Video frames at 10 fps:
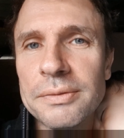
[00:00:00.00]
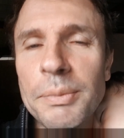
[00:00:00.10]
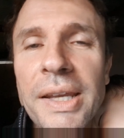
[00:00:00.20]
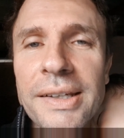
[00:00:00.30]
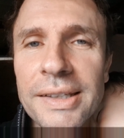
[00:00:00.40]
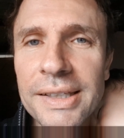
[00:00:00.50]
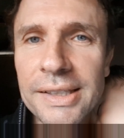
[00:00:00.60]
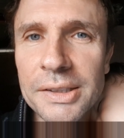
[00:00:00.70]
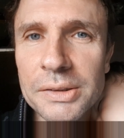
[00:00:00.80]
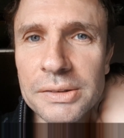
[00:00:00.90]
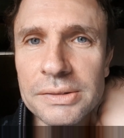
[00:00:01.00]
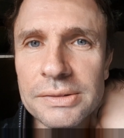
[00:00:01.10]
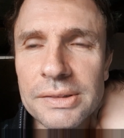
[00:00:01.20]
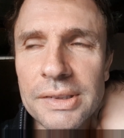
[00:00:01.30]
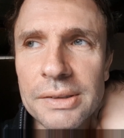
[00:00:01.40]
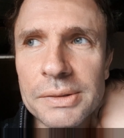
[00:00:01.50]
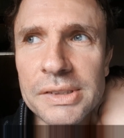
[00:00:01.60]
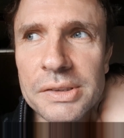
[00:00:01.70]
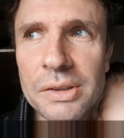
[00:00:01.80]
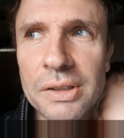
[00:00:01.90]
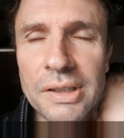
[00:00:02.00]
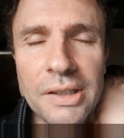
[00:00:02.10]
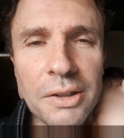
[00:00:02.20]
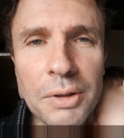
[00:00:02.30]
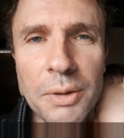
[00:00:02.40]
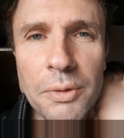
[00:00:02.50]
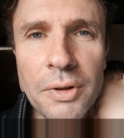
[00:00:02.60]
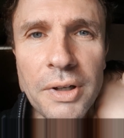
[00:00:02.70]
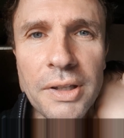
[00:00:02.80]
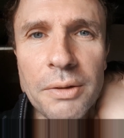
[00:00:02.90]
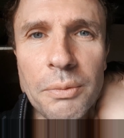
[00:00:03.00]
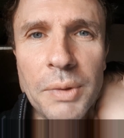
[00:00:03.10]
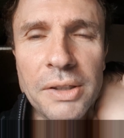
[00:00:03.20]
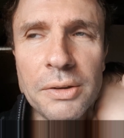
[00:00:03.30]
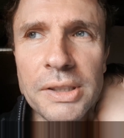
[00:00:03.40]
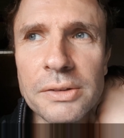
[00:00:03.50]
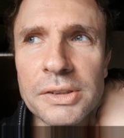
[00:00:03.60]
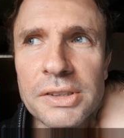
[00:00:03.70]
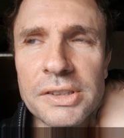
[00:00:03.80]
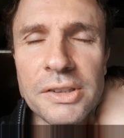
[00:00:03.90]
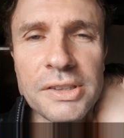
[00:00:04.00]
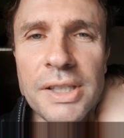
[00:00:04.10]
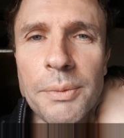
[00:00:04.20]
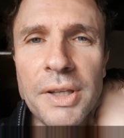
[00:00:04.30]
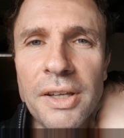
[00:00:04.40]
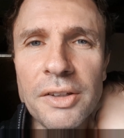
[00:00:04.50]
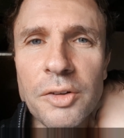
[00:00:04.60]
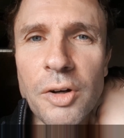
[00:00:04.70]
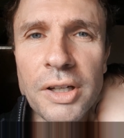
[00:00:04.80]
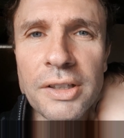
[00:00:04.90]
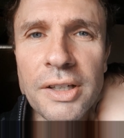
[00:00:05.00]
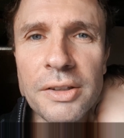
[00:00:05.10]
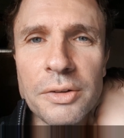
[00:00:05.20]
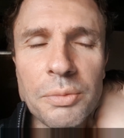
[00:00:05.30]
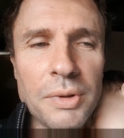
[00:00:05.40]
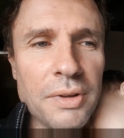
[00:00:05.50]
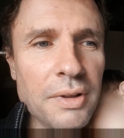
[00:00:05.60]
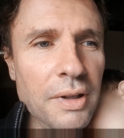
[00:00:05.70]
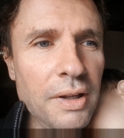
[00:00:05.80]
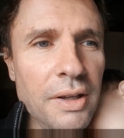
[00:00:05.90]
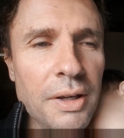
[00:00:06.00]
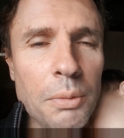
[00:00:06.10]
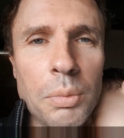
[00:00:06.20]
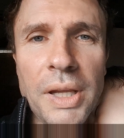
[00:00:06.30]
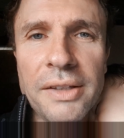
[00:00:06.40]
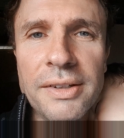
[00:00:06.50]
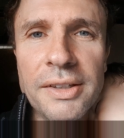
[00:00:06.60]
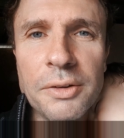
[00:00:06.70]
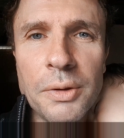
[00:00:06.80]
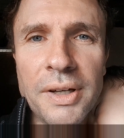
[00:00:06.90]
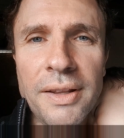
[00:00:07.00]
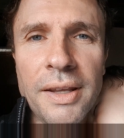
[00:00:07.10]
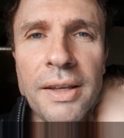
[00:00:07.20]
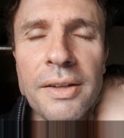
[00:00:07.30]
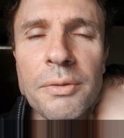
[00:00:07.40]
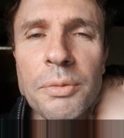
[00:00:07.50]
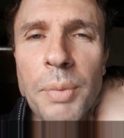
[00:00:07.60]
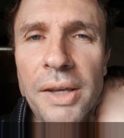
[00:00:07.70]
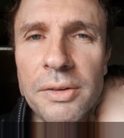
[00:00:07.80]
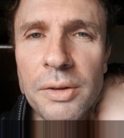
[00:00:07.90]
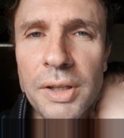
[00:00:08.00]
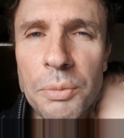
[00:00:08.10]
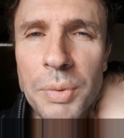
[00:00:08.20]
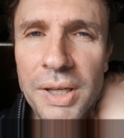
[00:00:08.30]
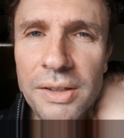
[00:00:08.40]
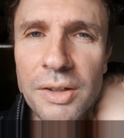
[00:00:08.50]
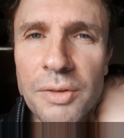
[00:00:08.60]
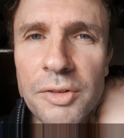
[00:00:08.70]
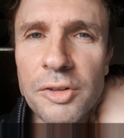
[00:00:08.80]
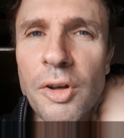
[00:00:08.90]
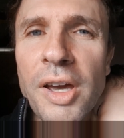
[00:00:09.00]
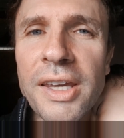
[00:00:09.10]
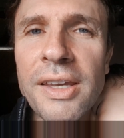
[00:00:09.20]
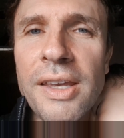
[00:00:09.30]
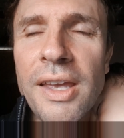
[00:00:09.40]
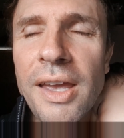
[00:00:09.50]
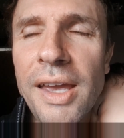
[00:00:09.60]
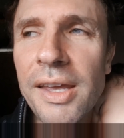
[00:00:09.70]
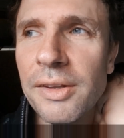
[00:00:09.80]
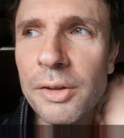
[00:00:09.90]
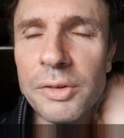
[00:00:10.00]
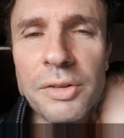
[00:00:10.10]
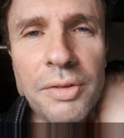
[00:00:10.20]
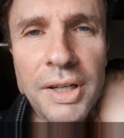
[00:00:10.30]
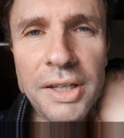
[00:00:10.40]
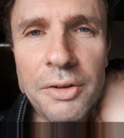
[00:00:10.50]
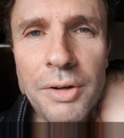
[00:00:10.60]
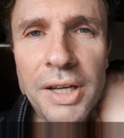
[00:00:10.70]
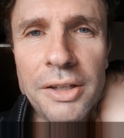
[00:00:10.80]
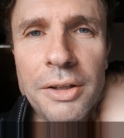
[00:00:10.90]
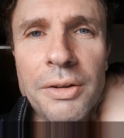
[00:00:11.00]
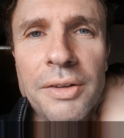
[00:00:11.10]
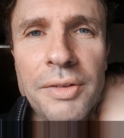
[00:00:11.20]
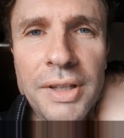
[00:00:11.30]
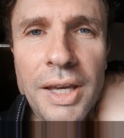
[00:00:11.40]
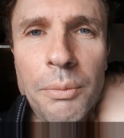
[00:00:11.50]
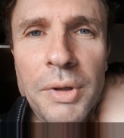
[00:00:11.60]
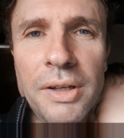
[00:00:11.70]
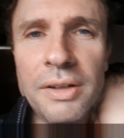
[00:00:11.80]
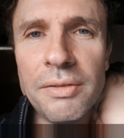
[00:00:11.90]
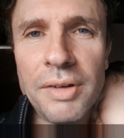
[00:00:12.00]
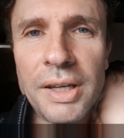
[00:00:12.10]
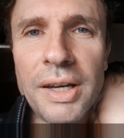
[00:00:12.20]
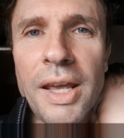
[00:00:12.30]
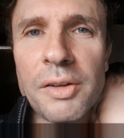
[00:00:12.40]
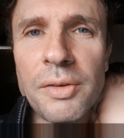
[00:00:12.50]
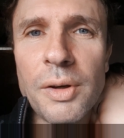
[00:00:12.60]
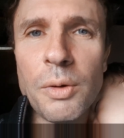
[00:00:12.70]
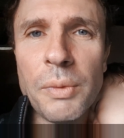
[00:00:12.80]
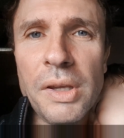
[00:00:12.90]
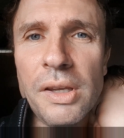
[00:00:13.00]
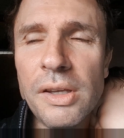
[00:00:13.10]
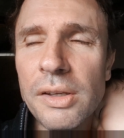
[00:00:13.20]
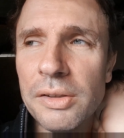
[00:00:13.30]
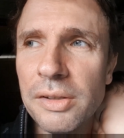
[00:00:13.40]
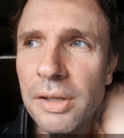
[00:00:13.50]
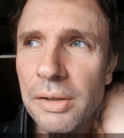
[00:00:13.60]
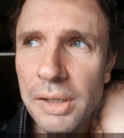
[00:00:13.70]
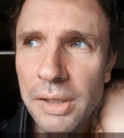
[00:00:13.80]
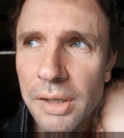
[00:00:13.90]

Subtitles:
mentally ill, which I don't agree with either. Mental illness is not something you can diagnose with a blood test or anything. It's based on the opinion of a psych, and they'll just fucking drug you if you come in and fucking ask for help. So,